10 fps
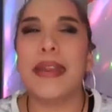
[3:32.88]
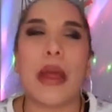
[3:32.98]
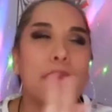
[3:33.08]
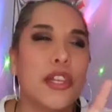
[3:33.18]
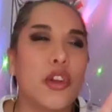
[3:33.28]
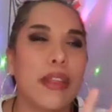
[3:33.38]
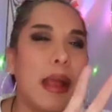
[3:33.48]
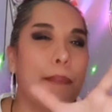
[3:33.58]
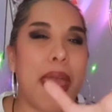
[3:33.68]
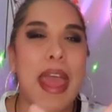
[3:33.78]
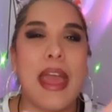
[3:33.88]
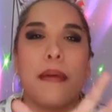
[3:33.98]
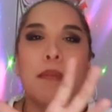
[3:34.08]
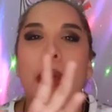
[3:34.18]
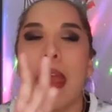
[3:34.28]
mean, I really don't think a
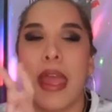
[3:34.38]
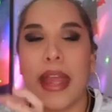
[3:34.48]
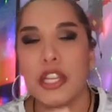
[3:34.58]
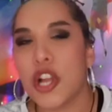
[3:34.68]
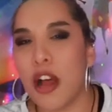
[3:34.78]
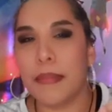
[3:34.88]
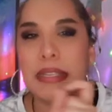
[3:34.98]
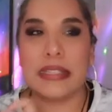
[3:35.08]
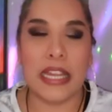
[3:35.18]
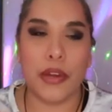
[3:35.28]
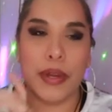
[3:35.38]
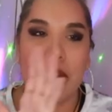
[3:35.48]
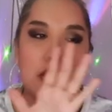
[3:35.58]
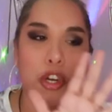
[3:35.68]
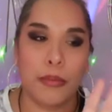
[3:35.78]
Pam and Tommy
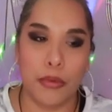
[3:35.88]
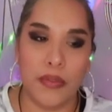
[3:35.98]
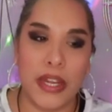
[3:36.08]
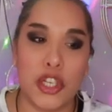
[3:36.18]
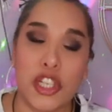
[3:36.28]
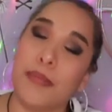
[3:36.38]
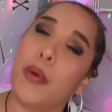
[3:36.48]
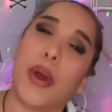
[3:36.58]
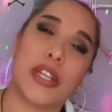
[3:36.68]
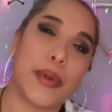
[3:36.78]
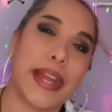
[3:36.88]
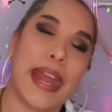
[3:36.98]
series or movie should be watched with